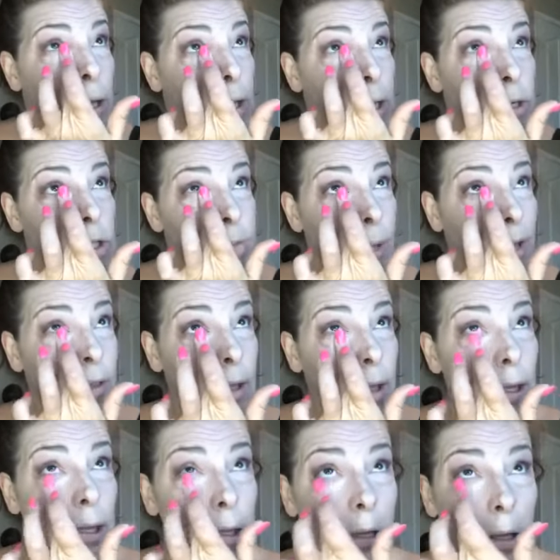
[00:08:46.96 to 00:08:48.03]
Here's my
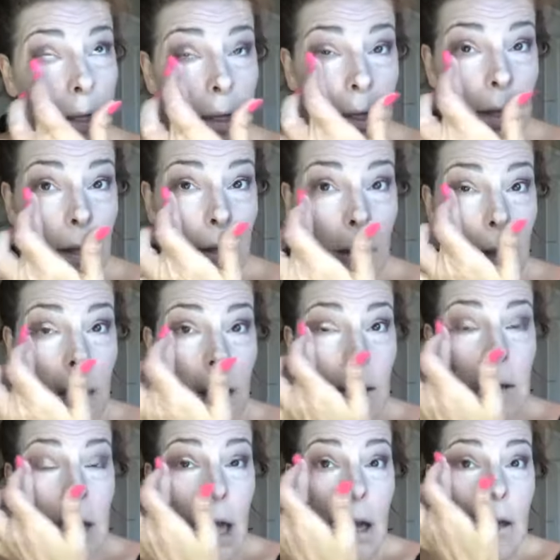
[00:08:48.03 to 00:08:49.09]
thing.
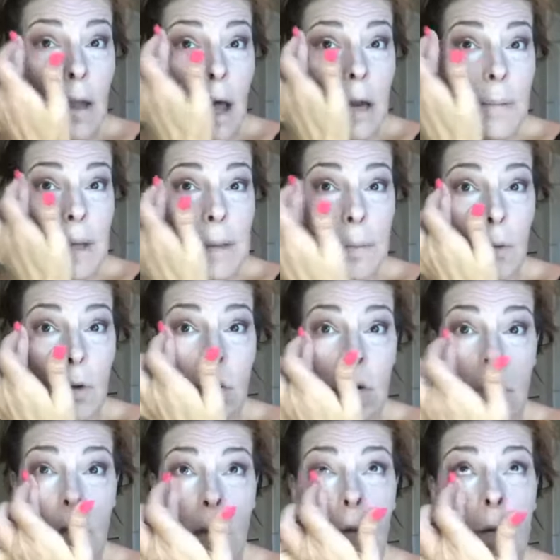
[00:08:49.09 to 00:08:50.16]
Not a lot of people,
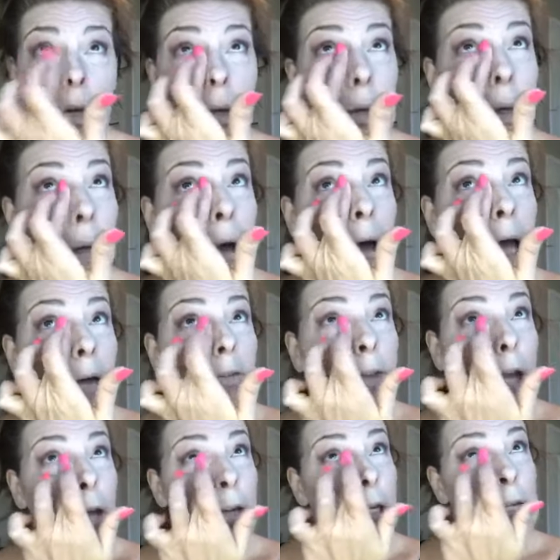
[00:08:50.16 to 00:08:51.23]
I have
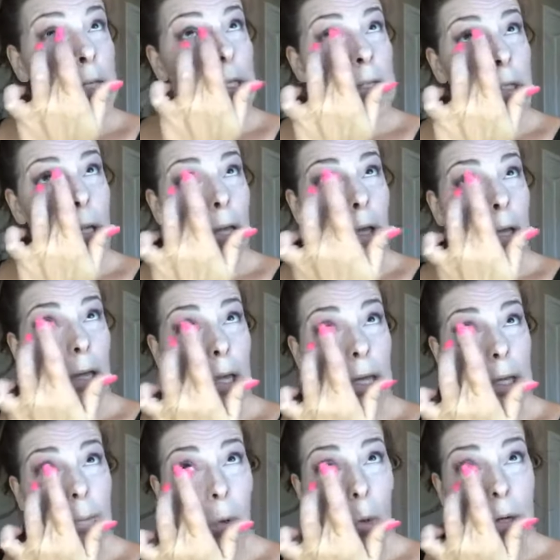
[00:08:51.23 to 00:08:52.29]
noticed
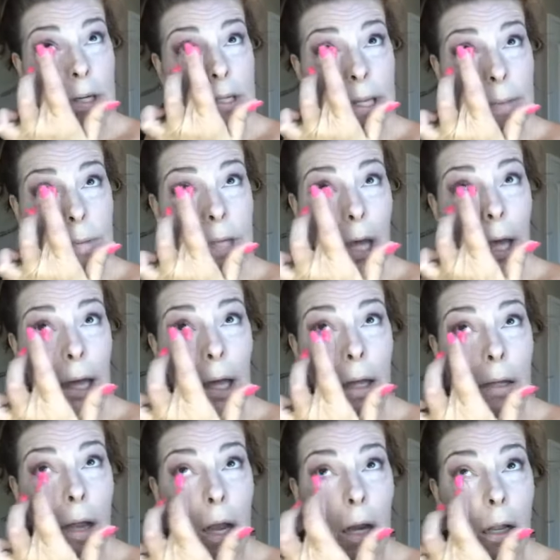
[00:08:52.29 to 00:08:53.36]
anymore, it seems like,
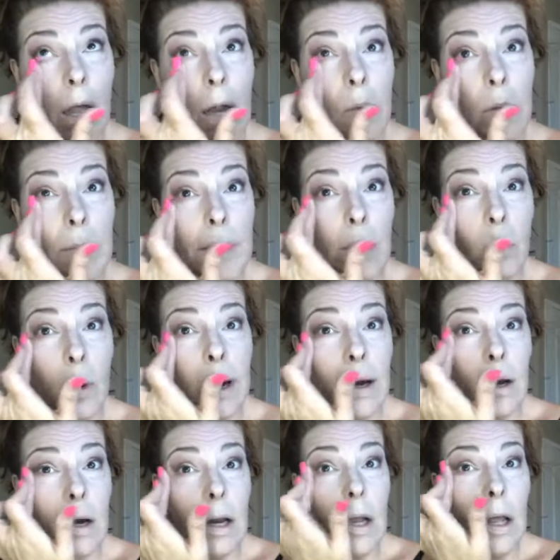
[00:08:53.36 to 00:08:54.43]
not a lot of women
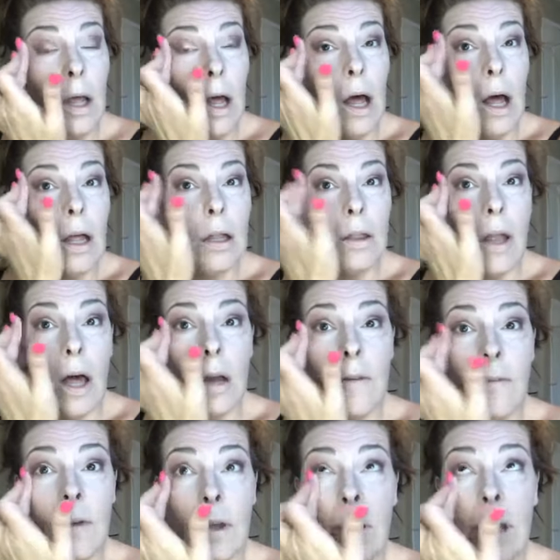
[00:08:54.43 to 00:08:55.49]
wear a lot
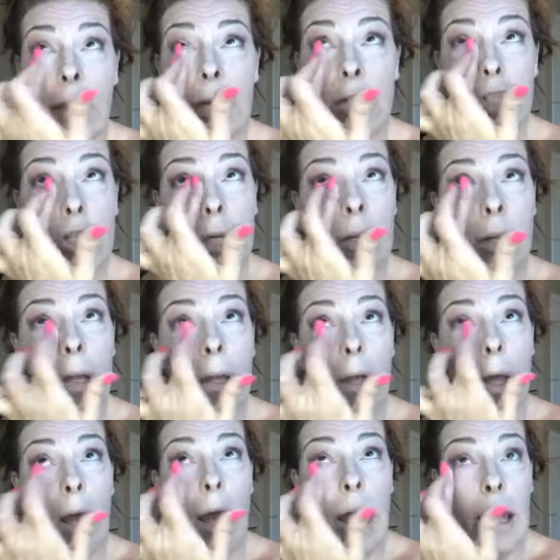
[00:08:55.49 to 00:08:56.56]
of foundation.
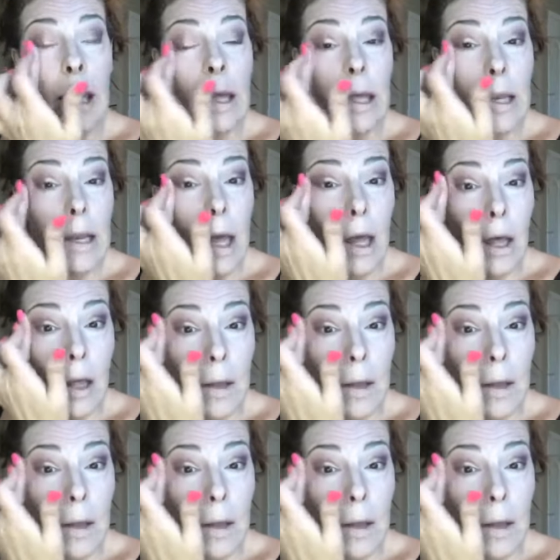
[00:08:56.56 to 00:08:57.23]
And